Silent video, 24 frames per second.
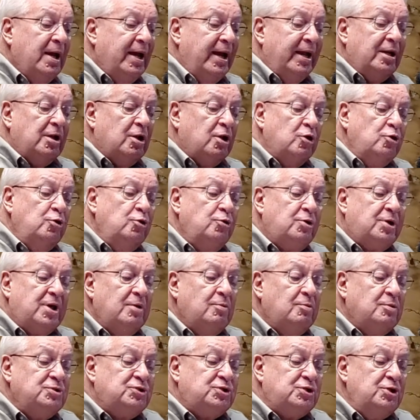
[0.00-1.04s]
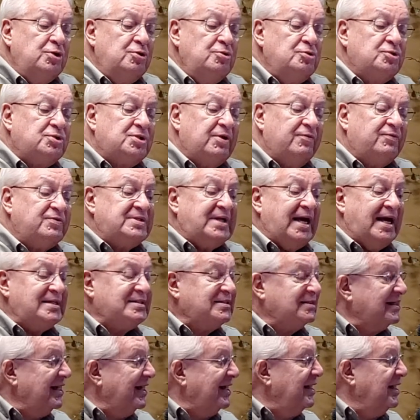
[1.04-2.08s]
In Luke, it was used of
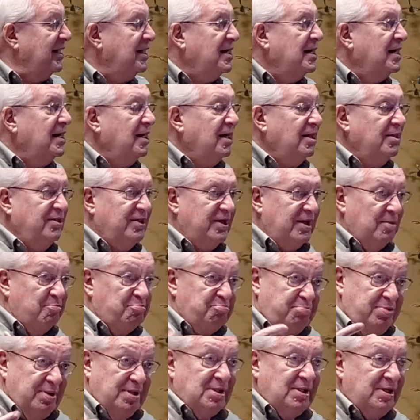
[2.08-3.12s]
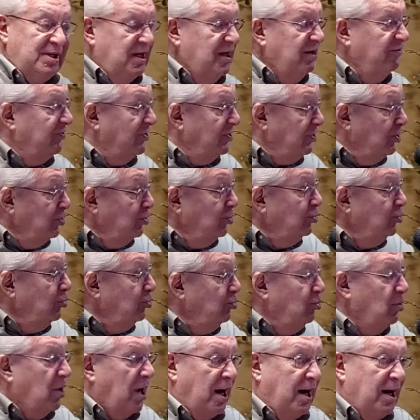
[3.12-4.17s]
testing the ability of a
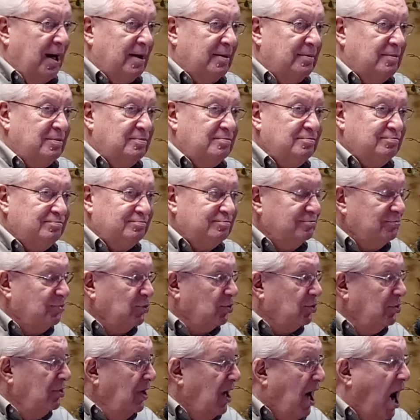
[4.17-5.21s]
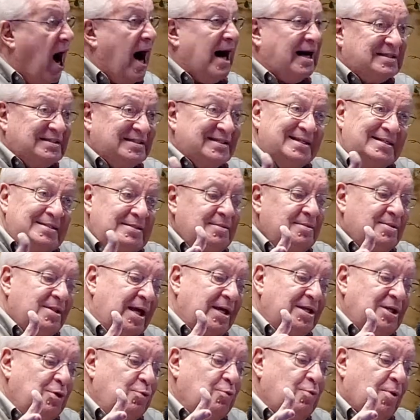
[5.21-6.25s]
new oxen
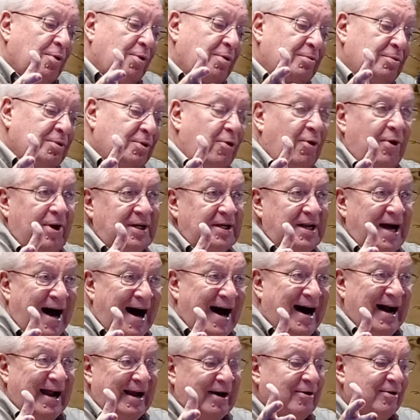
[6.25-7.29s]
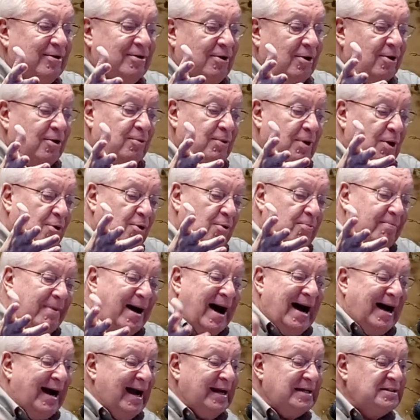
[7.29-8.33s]
that you were going to hire or
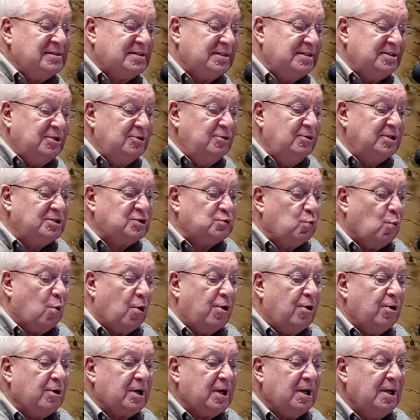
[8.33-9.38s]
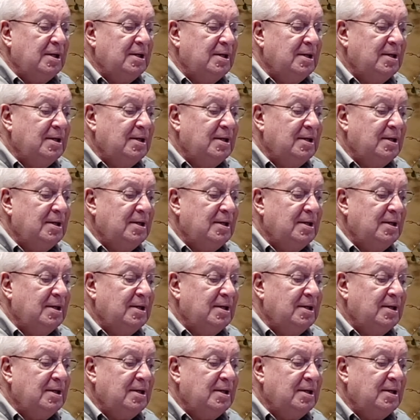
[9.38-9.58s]
buy to do its work.